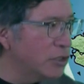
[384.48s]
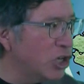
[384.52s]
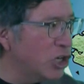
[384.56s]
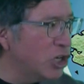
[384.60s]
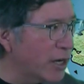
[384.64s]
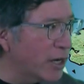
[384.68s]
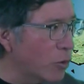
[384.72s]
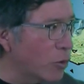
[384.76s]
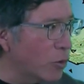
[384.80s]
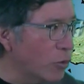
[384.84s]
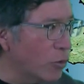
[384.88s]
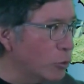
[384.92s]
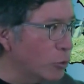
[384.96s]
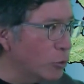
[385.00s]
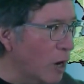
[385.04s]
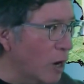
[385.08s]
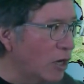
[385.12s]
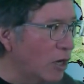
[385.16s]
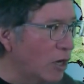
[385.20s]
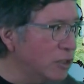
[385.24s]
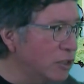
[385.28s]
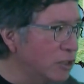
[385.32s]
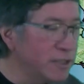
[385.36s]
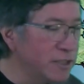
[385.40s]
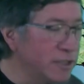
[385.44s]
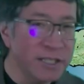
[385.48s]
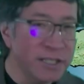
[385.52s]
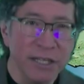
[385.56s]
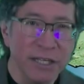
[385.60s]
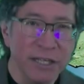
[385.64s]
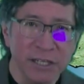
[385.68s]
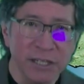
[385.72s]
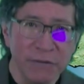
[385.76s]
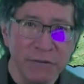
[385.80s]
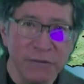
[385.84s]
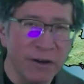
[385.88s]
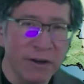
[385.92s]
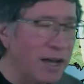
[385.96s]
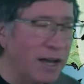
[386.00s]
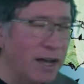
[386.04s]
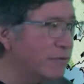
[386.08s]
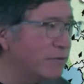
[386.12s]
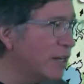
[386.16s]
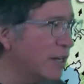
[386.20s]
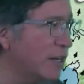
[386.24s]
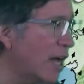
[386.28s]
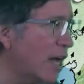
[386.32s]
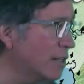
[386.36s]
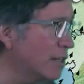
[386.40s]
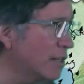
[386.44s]
jet core to
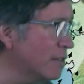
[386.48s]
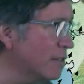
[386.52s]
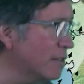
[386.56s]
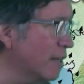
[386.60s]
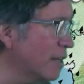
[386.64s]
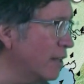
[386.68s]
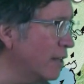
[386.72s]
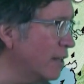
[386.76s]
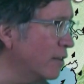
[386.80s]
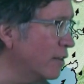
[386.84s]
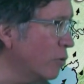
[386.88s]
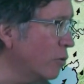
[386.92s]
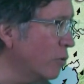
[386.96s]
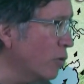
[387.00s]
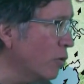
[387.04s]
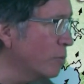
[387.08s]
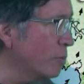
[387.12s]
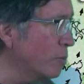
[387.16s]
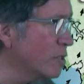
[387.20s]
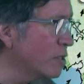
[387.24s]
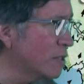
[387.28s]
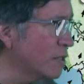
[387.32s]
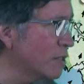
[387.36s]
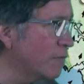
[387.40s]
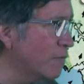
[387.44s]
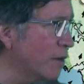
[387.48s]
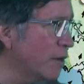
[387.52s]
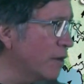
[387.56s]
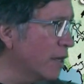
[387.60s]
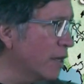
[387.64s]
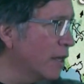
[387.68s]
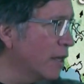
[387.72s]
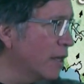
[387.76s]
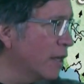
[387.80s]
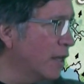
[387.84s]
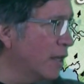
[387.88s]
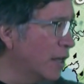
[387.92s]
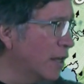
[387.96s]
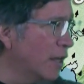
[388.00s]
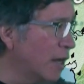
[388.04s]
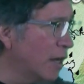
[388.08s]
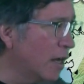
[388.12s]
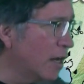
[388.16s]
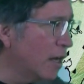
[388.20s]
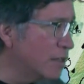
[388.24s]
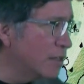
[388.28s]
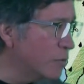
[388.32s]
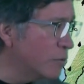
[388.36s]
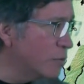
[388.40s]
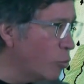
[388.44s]
165 knots in the North Pacific,
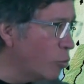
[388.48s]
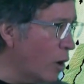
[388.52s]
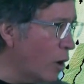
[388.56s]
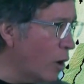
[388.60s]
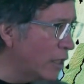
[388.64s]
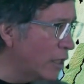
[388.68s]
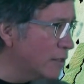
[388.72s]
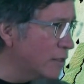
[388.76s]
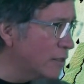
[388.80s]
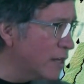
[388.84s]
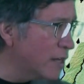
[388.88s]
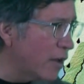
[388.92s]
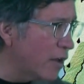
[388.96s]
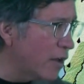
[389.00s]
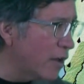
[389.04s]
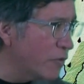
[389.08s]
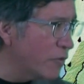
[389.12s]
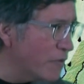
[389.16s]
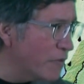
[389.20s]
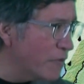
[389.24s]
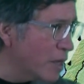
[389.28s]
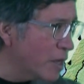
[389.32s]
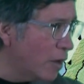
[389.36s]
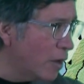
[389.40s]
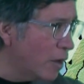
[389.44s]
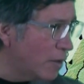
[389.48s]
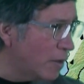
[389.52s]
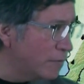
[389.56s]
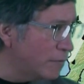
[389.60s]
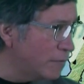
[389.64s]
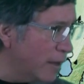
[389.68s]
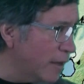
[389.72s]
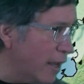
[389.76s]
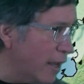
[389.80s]
uh, well south of the Gulf